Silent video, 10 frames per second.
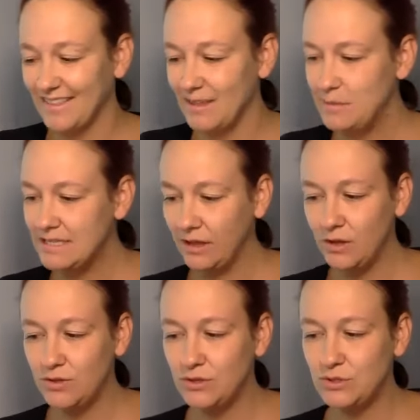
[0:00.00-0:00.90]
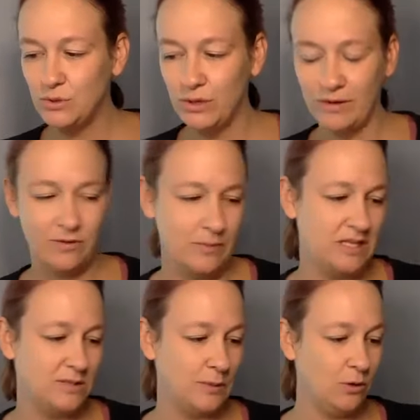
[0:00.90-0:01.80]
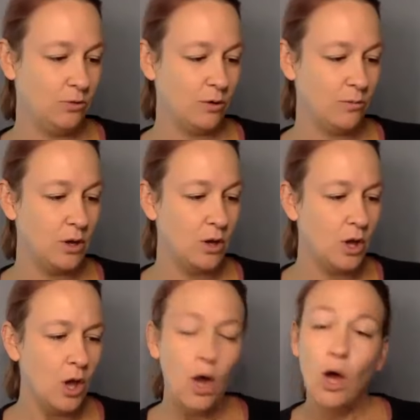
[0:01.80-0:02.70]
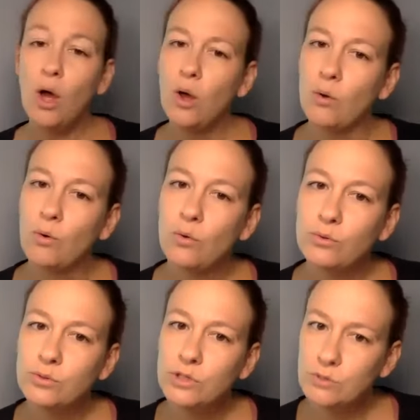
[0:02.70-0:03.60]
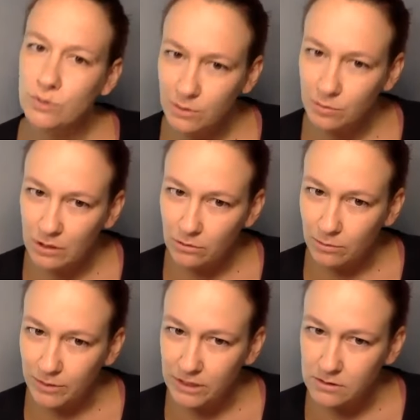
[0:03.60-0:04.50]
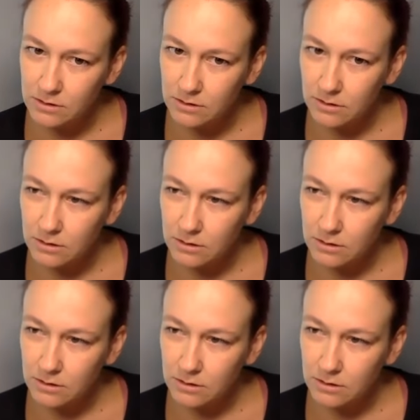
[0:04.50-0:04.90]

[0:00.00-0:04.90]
Let me tell you the story of the Peace Pilgrim. Oh, do you know what a pilgrim is?